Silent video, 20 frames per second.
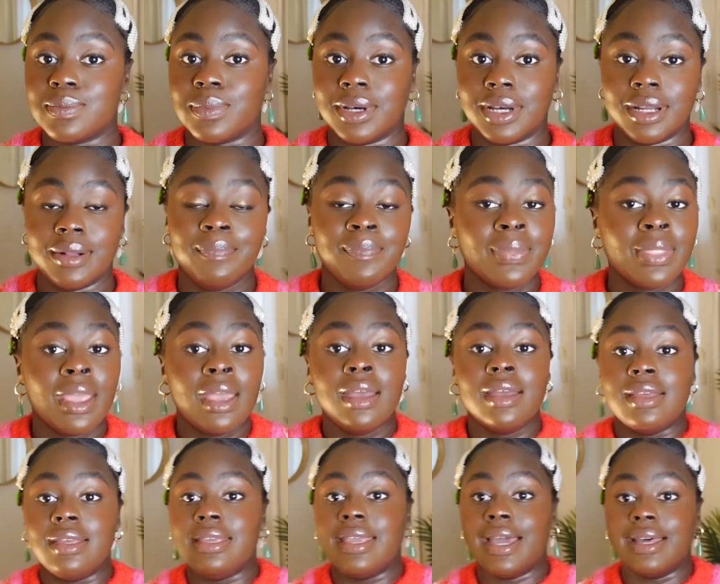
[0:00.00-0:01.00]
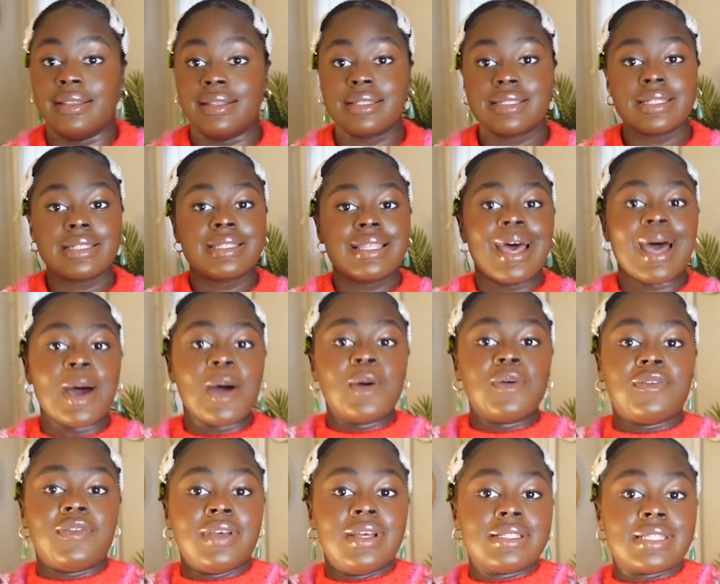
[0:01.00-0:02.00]
but yeah this is the
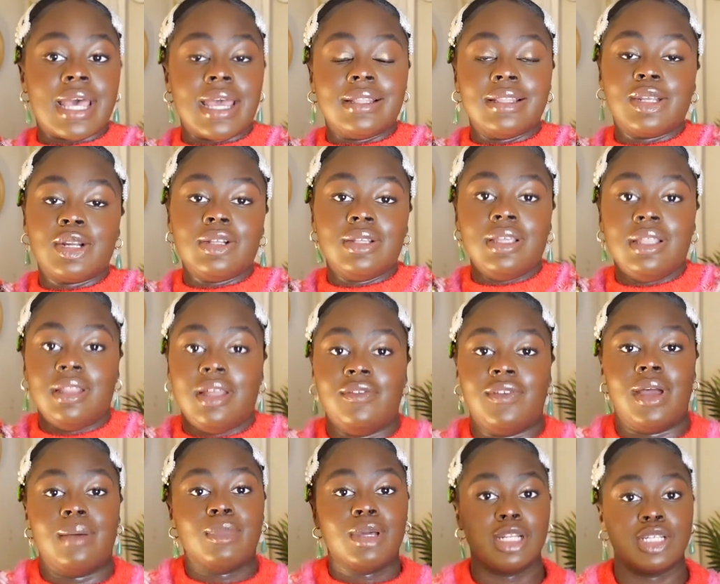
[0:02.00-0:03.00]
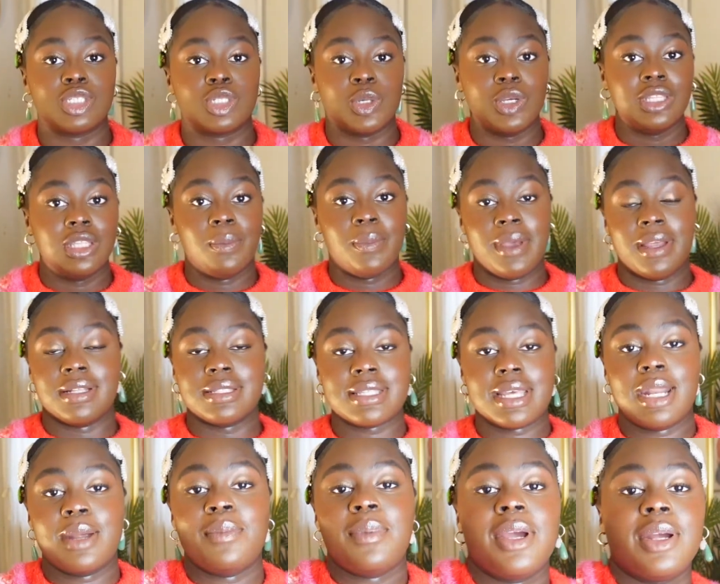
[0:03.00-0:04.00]
outfits i literally love it i'm gonna show you the pants
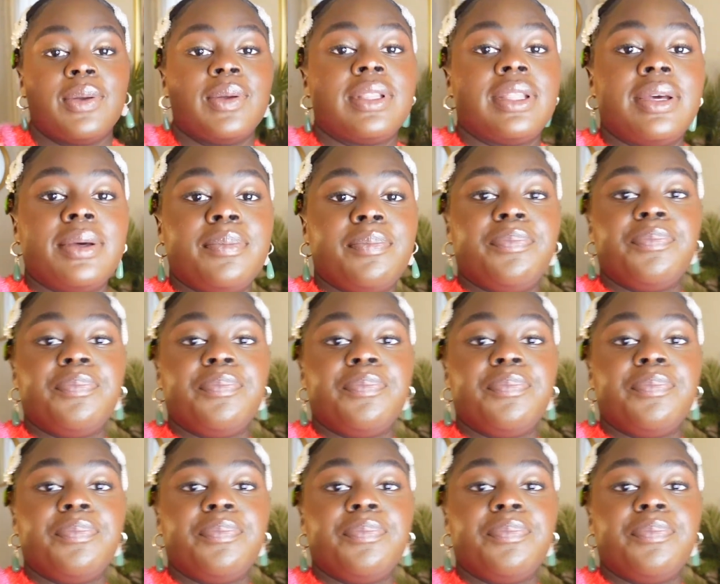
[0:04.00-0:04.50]
that i paired with it